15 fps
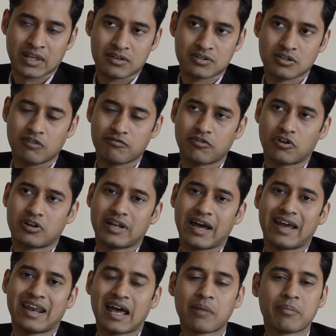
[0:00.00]
So for
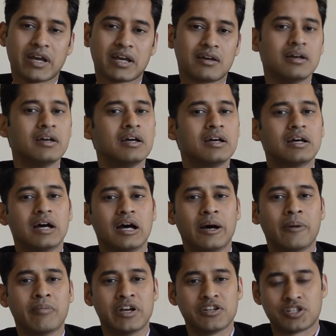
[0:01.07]
dynamic
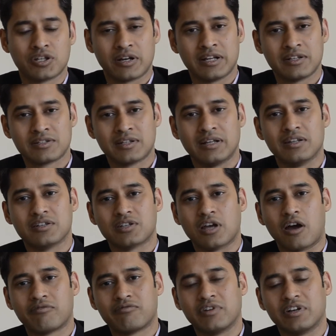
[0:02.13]
assurance that the
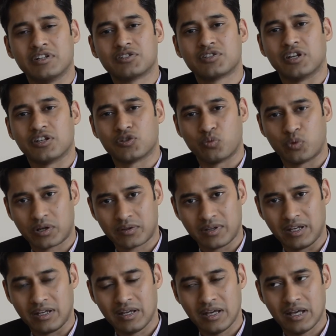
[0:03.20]
software is
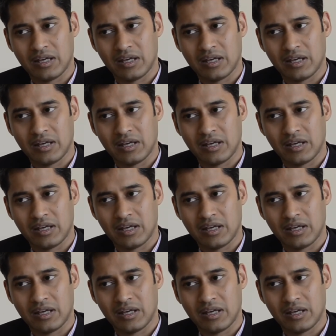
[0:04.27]
trustworthy,